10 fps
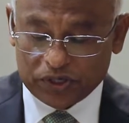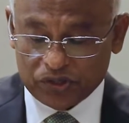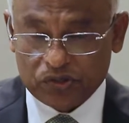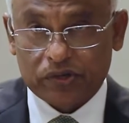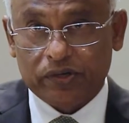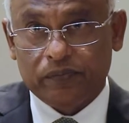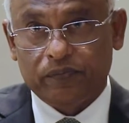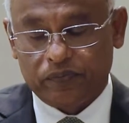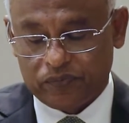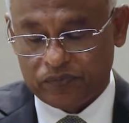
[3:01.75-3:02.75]
necessary
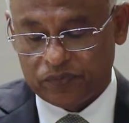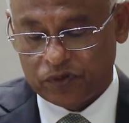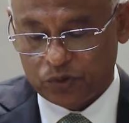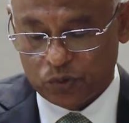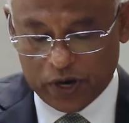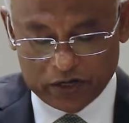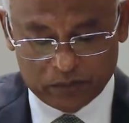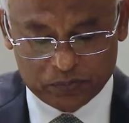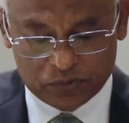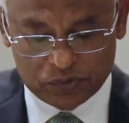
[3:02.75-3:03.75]
to
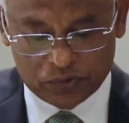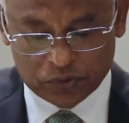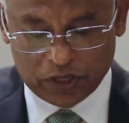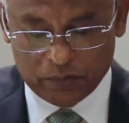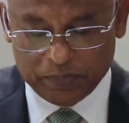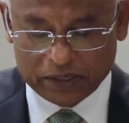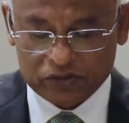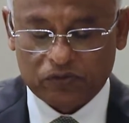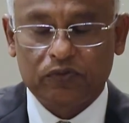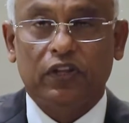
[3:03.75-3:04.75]
adapt to the impacts
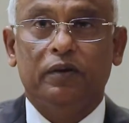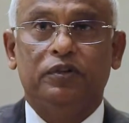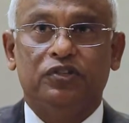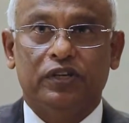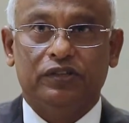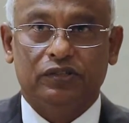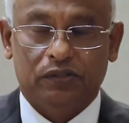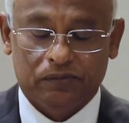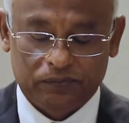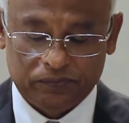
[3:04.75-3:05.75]
of climate change.
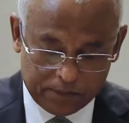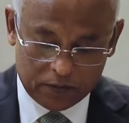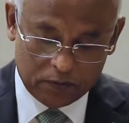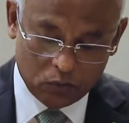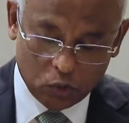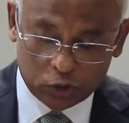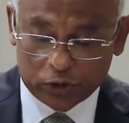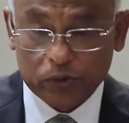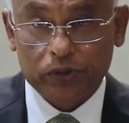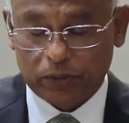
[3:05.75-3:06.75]

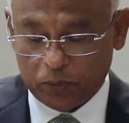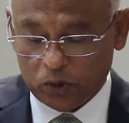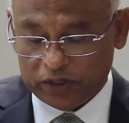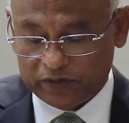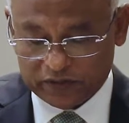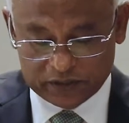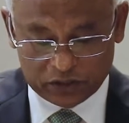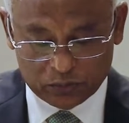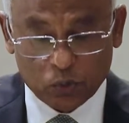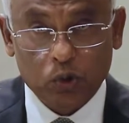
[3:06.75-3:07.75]
Although the Maldives is a
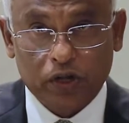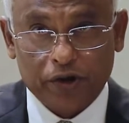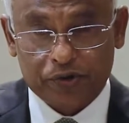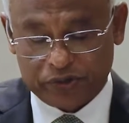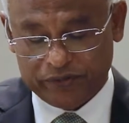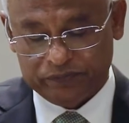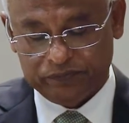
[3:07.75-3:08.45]
small country,